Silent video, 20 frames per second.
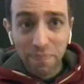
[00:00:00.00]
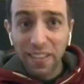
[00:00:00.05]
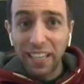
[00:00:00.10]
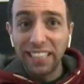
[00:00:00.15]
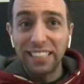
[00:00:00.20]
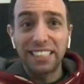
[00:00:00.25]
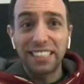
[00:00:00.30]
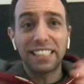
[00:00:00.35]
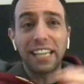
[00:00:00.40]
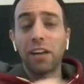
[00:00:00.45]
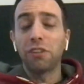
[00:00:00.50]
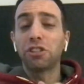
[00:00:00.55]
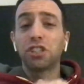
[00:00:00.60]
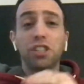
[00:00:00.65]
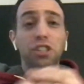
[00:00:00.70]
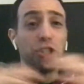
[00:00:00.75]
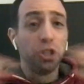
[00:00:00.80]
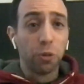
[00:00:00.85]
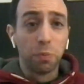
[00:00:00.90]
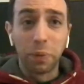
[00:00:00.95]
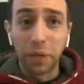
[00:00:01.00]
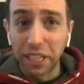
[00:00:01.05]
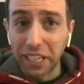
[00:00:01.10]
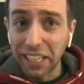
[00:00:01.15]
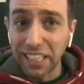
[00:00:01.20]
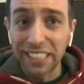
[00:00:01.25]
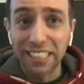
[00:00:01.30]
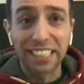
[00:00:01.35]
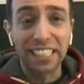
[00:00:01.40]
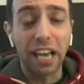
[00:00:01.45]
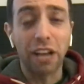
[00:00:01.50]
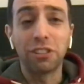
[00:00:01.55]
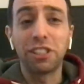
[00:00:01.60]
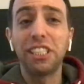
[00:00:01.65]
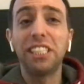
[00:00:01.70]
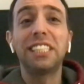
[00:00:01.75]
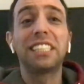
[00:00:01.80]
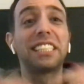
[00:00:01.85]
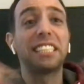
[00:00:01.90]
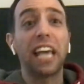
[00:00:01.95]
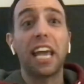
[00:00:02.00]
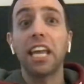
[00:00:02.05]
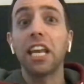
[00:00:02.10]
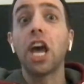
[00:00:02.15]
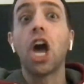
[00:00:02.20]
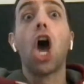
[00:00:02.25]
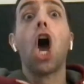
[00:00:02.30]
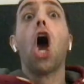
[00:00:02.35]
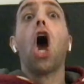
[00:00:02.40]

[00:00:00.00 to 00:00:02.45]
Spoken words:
it sounds stupid, it sounds insane.